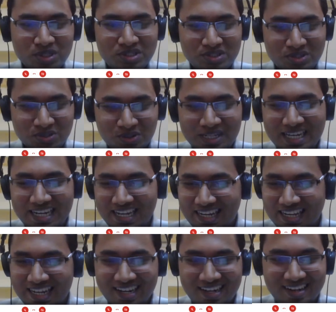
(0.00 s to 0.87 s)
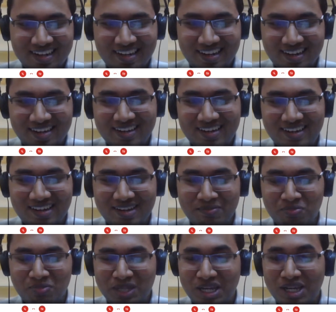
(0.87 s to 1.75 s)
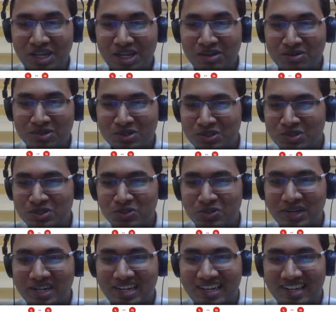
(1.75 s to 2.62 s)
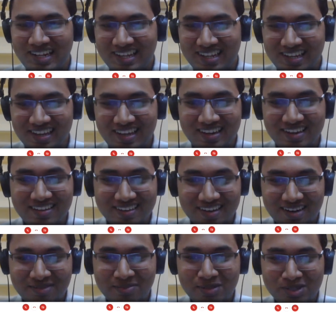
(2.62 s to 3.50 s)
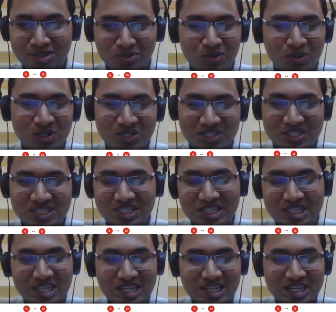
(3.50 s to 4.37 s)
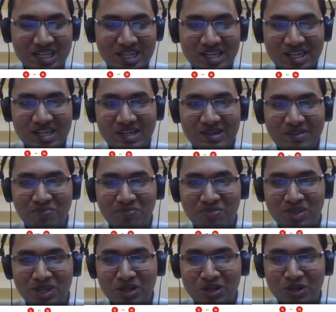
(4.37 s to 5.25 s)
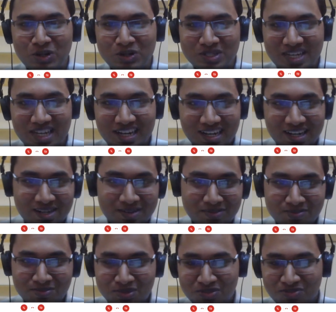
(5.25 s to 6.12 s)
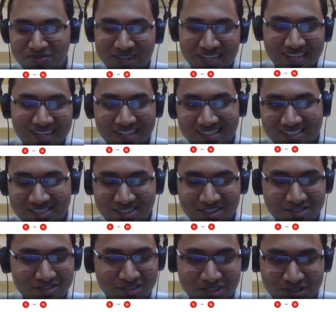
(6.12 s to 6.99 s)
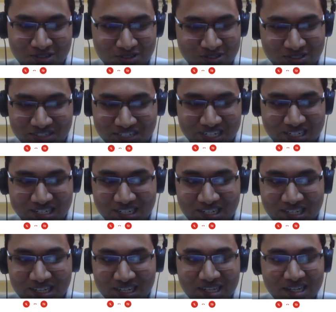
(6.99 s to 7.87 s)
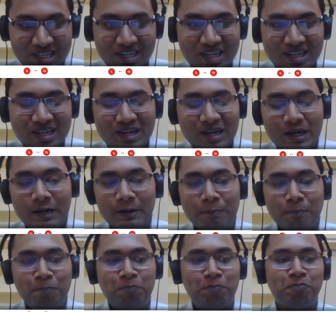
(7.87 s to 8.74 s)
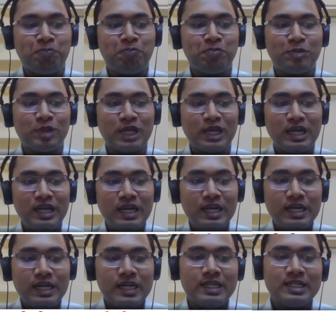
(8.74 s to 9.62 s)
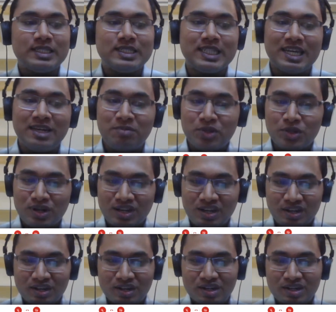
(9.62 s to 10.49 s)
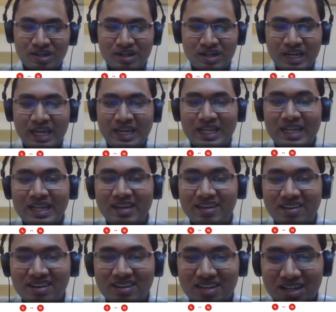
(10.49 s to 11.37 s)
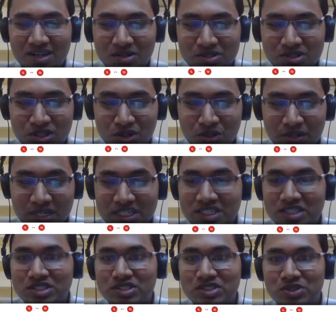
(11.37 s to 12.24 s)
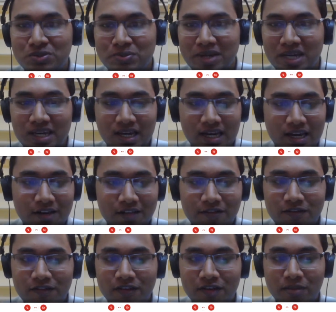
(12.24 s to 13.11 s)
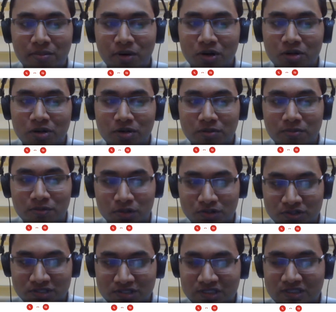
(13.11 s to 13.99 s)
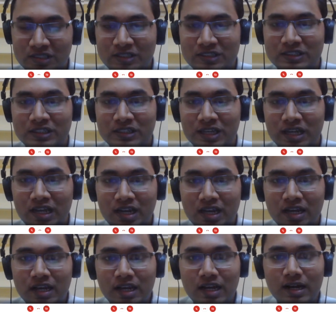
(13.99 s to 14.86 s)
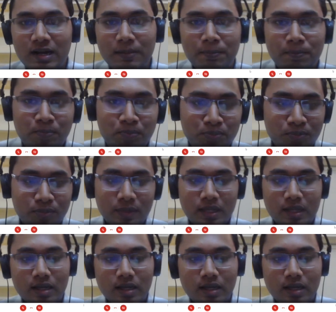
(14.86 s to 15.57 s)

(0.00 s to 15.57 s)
was truly enlightening. It was also very incredible to watch, all the arm movement and stuff. It was great. Um, it is time to clear any lingering doubts or questions you may have about prosthesis. Um,